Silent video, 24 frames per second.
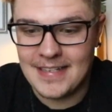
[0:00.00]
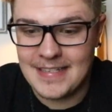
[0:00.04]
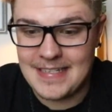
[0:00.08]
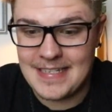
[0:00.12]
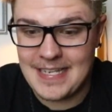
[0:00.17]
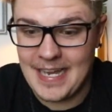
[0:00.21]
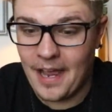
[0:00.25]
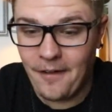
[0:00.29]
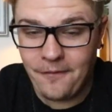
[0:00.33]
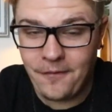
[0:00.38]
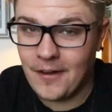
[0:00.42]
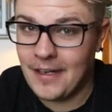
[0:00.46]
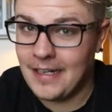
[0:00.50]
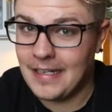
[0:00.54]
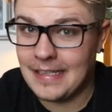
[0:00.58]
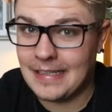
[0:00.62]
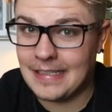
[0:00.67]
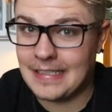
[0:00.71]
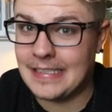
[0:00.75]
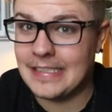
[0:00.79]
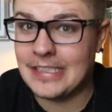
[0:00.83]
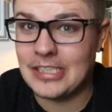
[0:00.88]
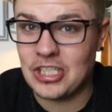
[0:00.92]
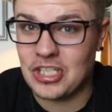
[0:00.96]

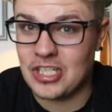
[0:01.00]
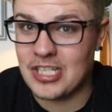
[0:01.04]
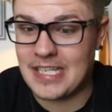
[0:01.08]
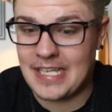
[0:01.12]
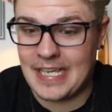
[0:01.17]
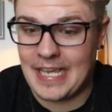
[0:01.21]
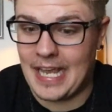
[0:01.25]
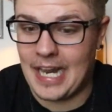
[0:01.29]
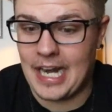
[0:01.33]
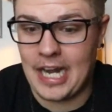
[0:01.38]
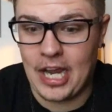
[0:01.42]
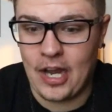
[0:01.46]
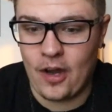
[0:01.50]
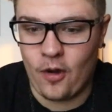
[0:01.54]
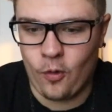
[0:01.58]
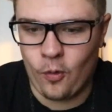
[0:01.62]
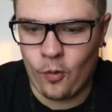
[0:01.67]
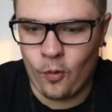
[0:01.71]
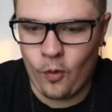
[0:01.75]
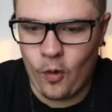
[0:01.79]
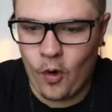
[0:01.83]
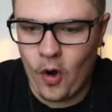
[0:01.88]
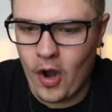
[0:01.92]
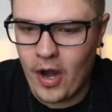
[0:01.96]
Definitely just getting
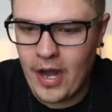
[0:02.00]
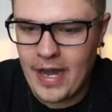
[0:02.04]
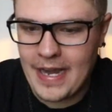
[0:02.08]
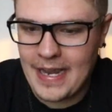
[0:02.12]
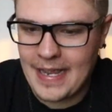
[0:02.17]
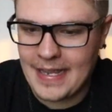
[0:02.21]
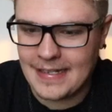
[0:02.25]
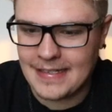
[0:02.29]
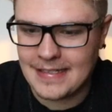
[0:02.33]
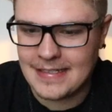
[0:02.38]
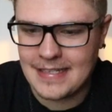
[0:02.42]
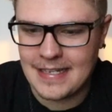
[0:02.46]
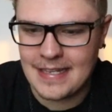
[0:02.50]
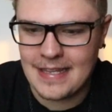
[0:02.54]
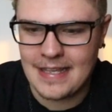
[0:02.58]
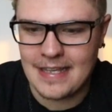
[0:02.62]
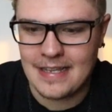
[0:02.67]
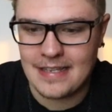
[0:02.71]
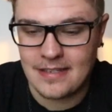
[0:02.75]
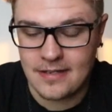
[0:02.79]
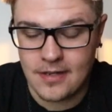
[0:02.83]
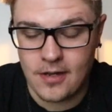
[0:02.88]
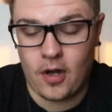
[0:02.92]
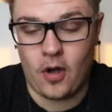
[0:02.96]
right into
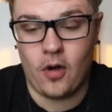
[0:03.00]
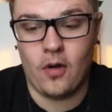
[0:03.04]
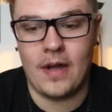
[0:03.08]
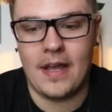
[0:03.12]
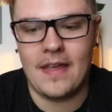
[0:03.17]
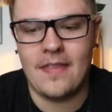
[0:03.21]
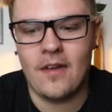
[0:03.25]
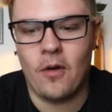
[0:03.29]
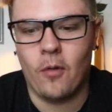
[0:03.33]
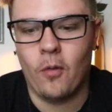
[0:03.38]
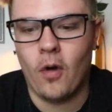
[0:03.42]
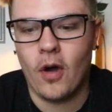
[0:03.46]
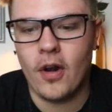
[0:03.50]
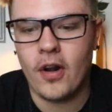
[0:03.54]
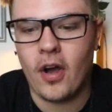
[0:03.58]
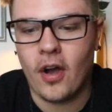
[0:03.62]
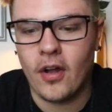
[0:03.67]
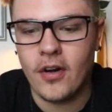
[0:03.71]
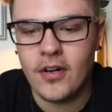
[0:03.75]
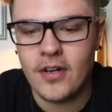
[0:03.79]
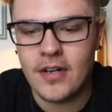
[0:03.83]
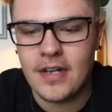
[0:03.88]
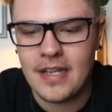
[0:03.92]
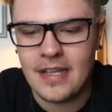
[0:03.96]
this. Oh, and the one
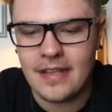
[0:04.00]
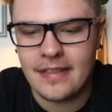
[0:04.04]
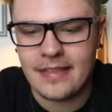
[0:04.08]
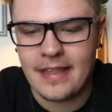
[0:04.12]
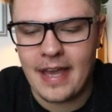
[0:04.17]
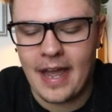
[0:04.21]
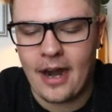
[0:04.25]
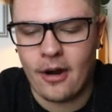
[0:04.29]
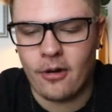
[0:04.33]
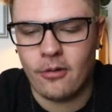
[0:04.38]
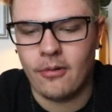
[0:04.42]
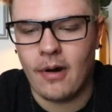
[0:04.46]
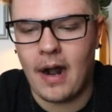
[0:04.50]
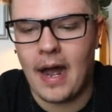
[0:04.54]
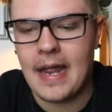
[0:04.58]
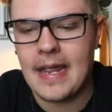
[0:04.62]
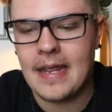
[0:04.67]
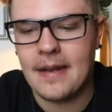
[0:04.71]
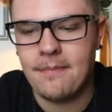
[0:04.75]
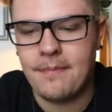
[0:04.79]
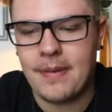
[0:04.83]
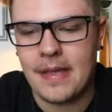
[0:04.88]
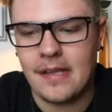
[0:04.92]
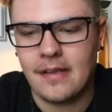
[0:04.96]
underneath that,
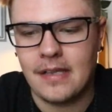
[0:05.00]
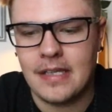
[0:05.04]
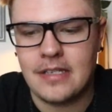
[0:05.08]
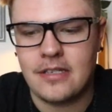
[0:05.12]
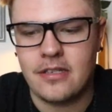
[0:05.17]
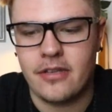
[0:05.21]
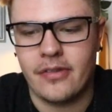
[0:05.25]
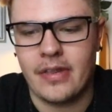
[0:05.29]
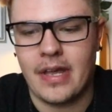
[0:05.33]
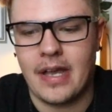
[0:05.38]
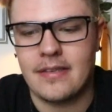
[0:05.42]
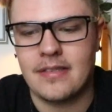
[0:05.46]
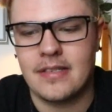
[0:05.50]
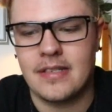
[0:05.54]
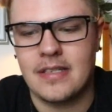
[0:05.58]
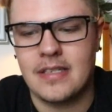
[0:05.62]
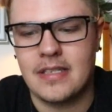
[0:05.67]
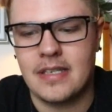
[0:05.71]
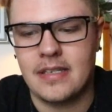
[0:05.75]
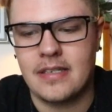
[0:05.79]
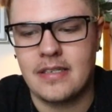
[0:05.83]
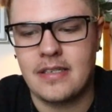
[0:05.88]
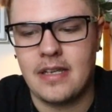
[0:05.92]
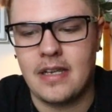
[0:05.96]
Ryan Bailey two thousand
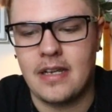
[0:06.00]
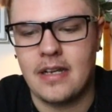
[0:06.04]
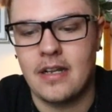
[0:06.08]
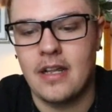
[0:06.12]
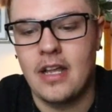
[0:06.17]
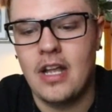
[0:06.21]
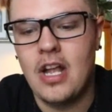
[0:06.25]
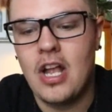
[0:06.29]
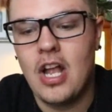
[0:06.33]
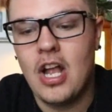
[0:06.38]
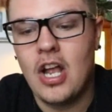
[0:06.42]
sixteen.